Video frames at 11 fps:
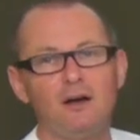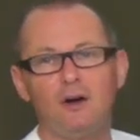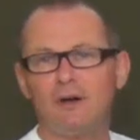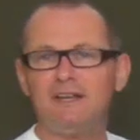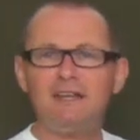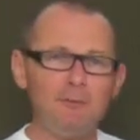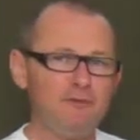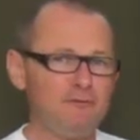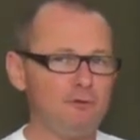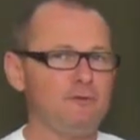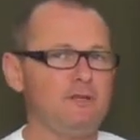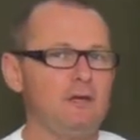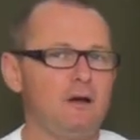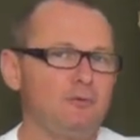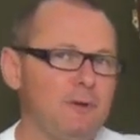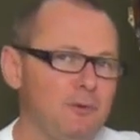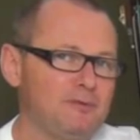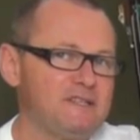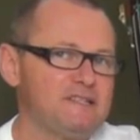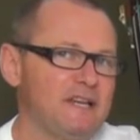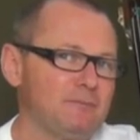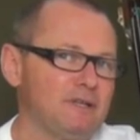All right, now before we wrap up this
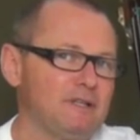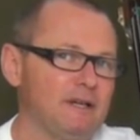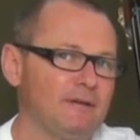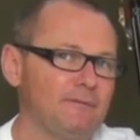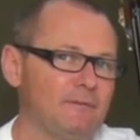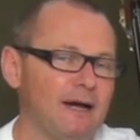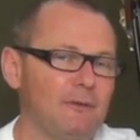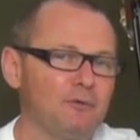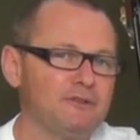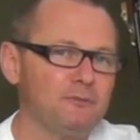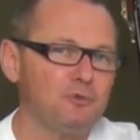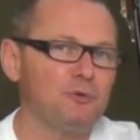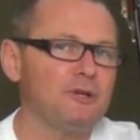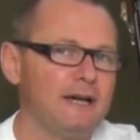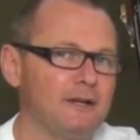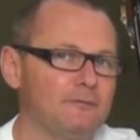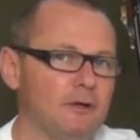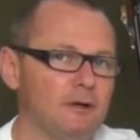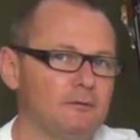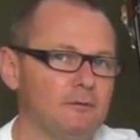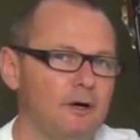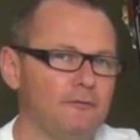segment, I want to point out
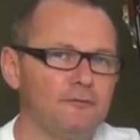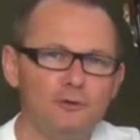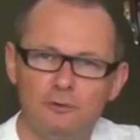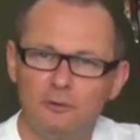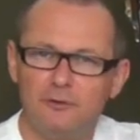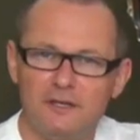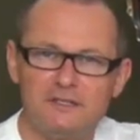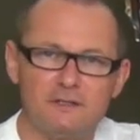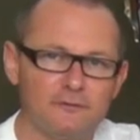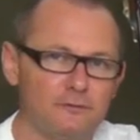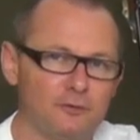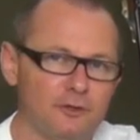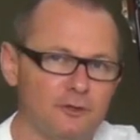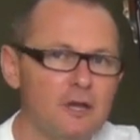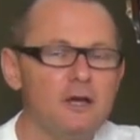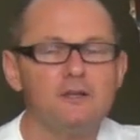a few little things here for you,